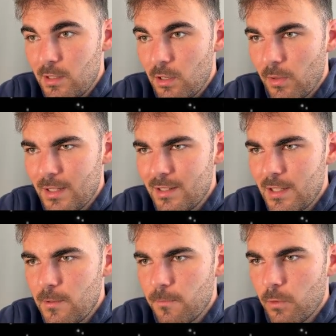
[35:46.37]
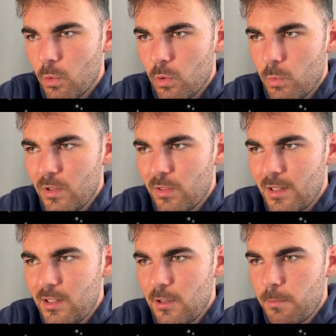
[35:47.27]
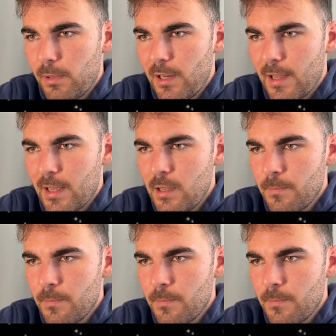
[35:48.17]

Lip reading: d4, which they did play.